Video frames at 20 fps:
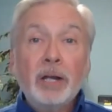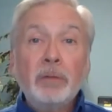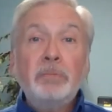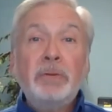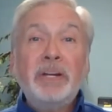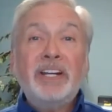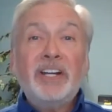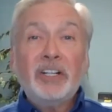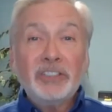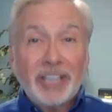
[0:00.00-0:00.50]

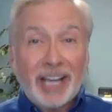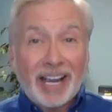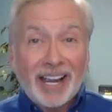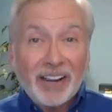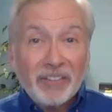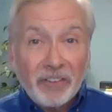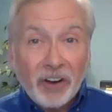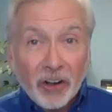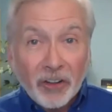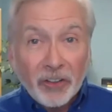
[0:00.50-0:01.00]
Because I
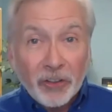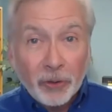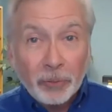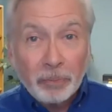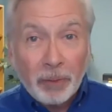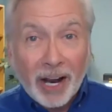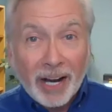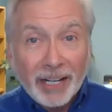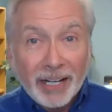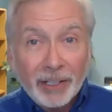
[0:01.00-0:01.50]
have other
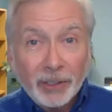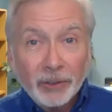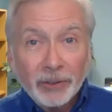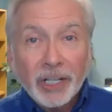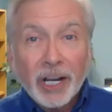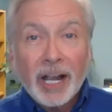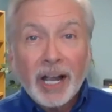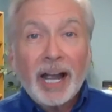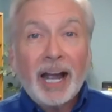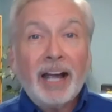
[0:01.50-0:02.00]
buyers.
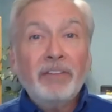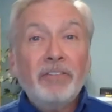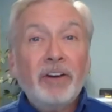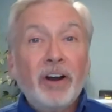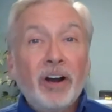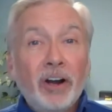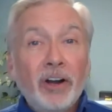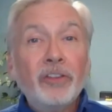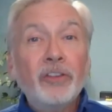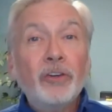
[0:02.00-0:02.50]
I have
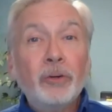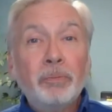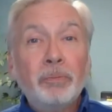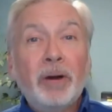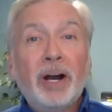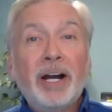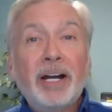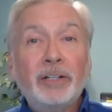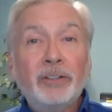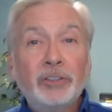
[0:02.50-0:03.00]
other
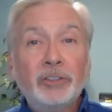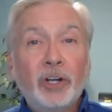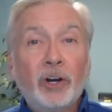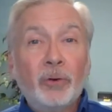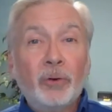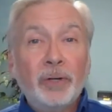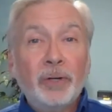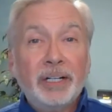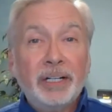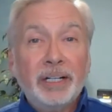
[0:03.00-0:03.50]
buyers
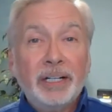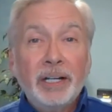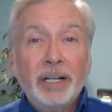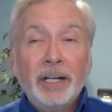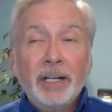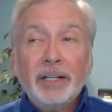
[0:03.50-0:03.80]
already.